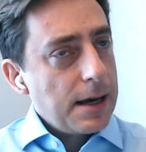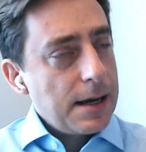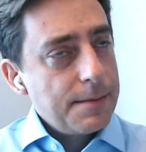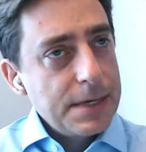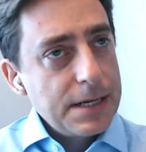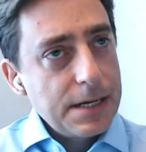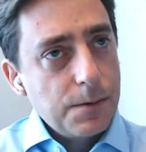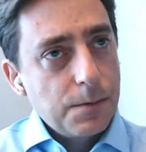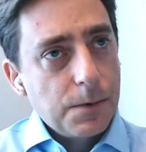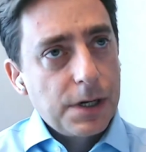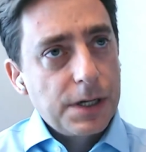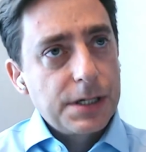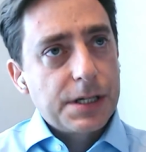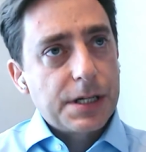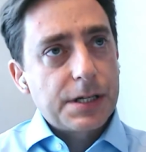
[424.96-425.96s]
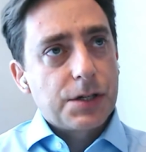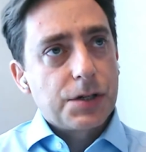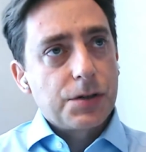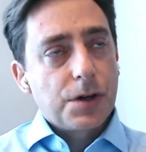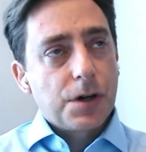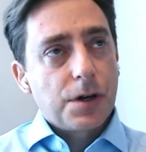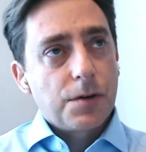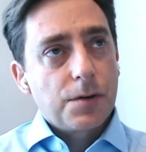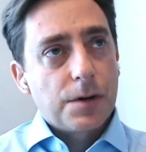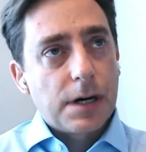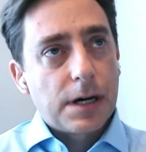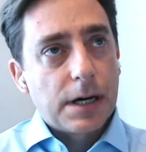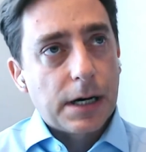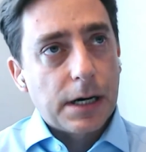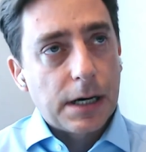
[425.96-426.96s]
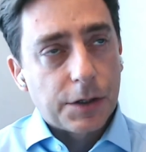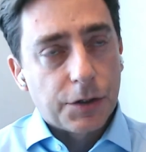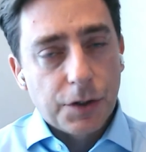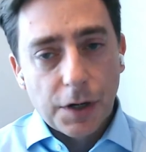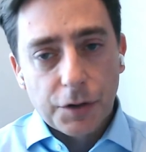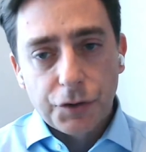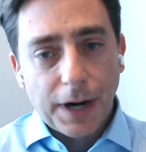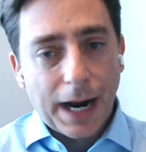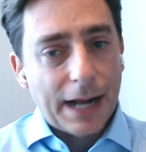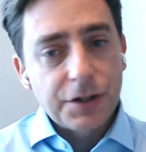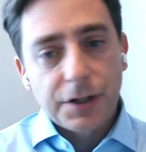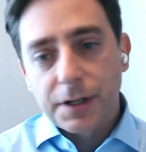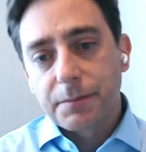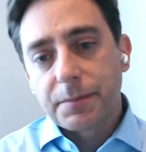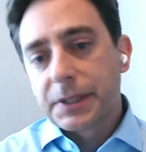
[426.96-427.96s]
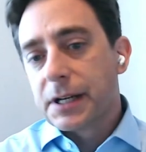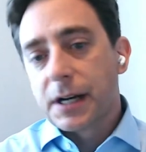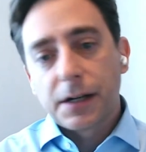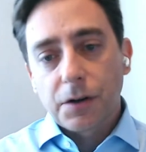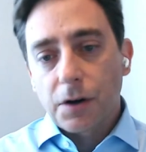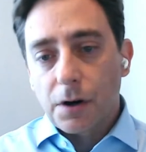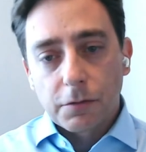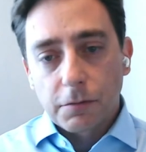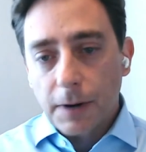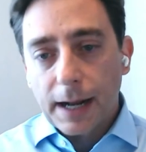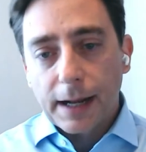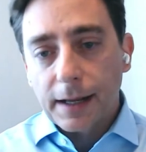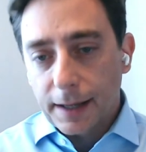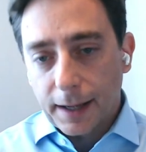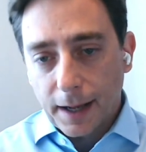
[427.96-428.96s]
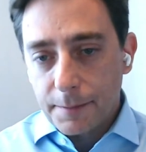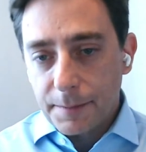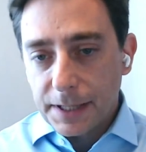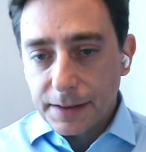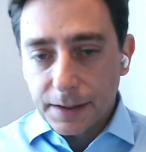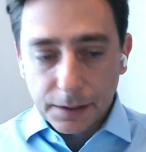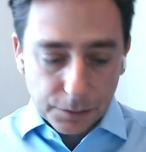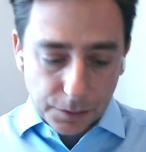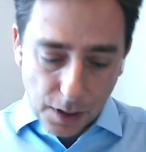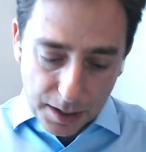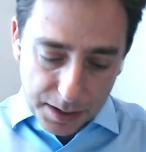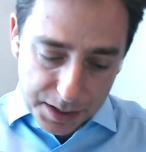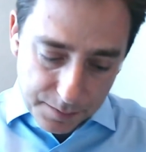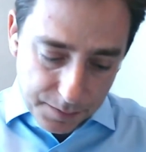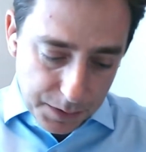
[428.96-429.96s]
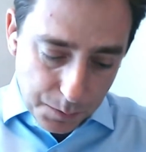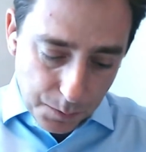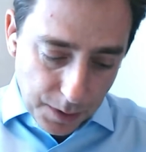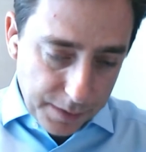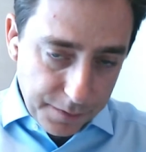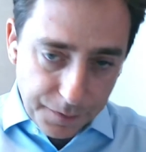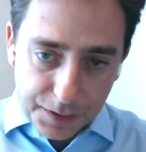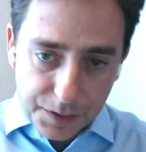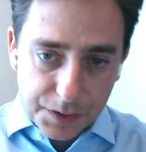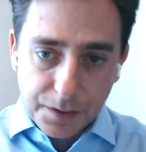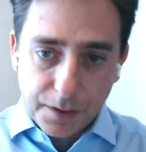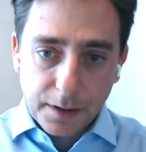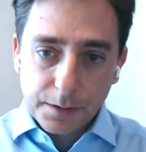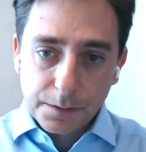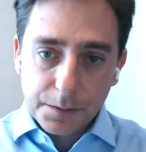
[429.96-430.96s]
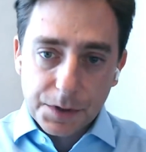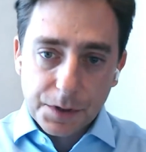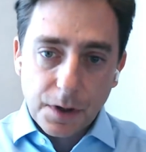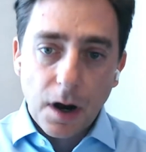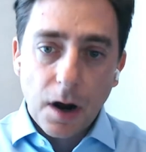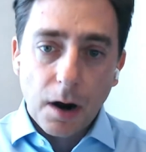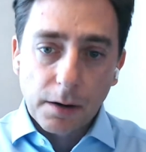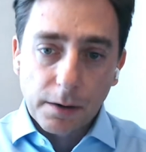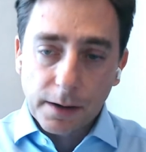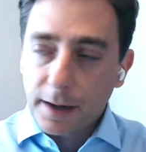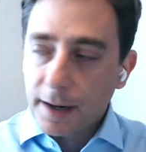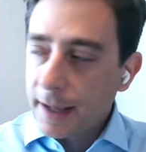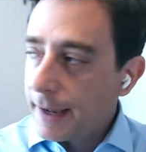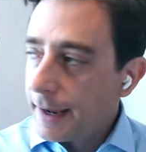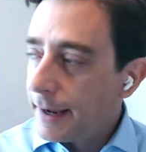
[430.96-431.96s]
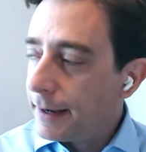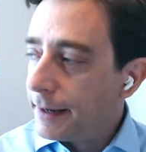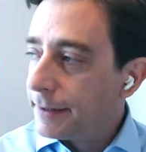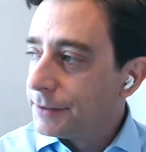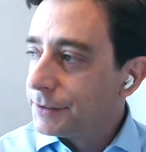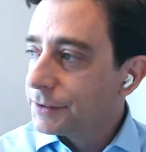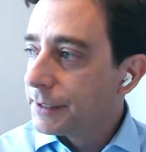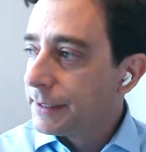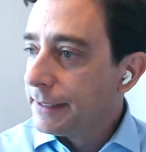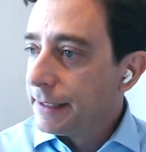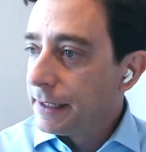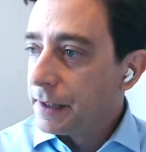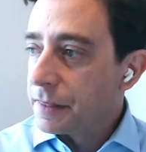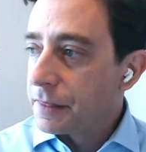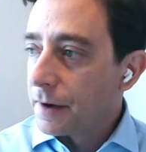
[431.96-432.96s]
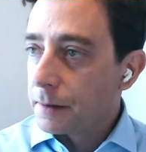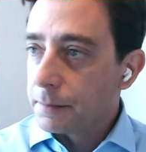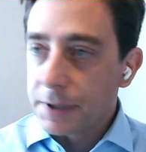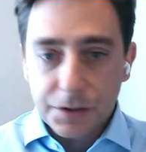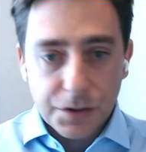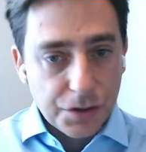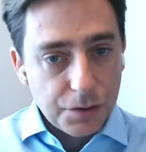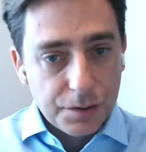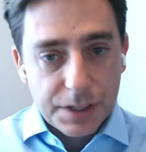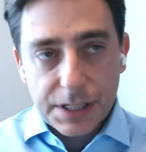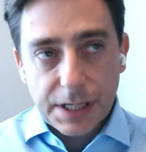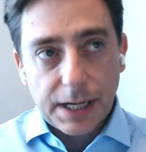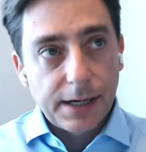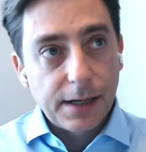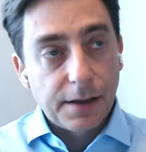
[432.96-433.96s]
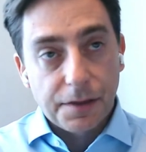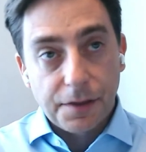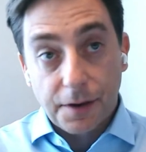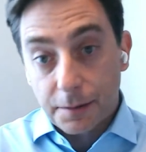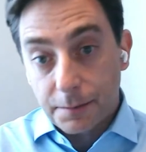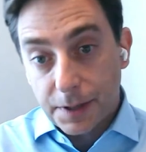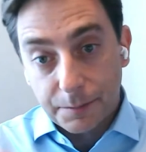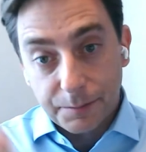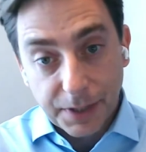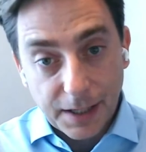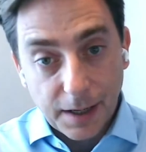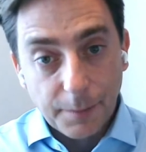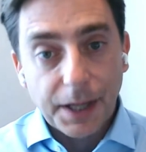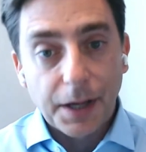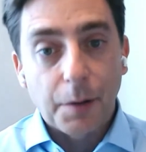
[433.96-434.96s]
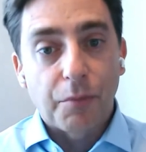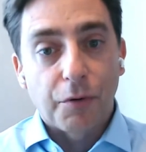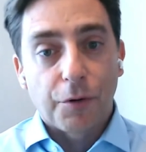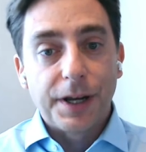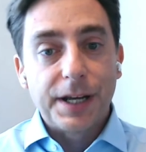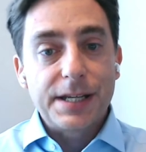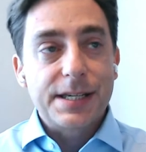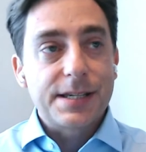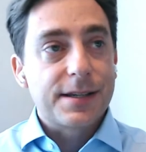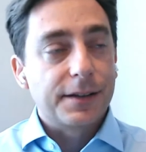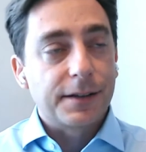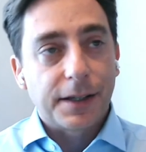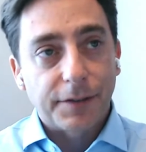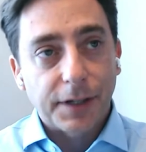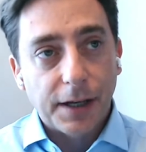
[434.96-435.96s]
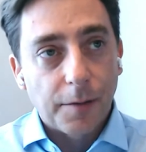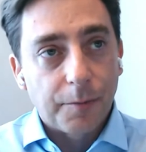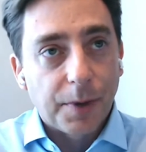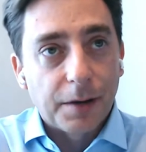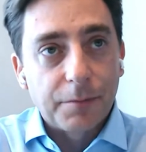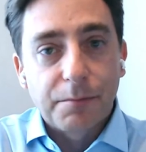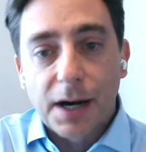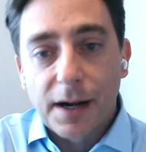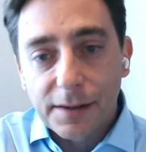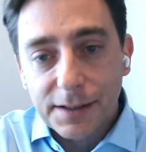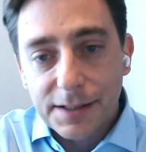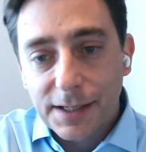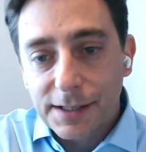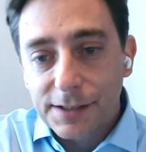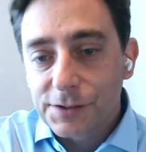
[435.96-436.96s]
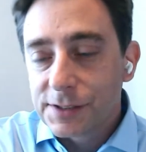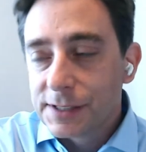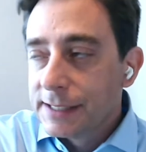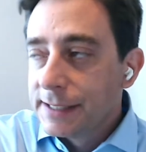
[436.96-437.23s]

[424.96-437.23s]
I mean, it was, as you know, a tragedy beyond all reckoning. I mean, the loss of his wife and his daughter was a horror. And he thought about suicide. He thought about becoming a priest and giving up on politics.